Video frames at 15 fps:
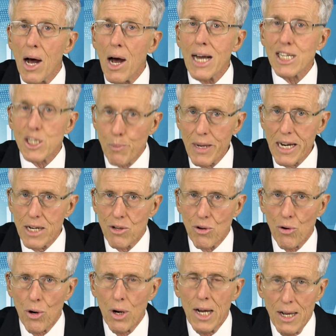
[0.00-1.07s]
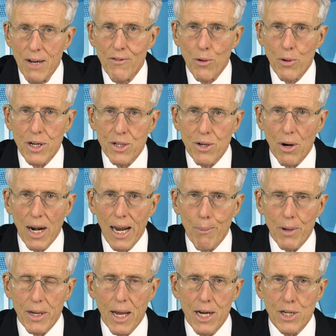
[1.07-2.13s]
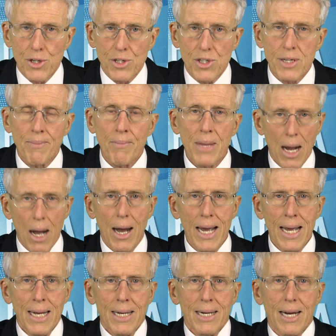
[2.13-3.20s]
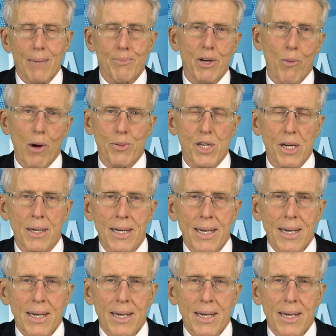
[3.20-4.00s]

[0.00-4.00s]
high-speed door for internal applications. Hi, I'm Tim Webster.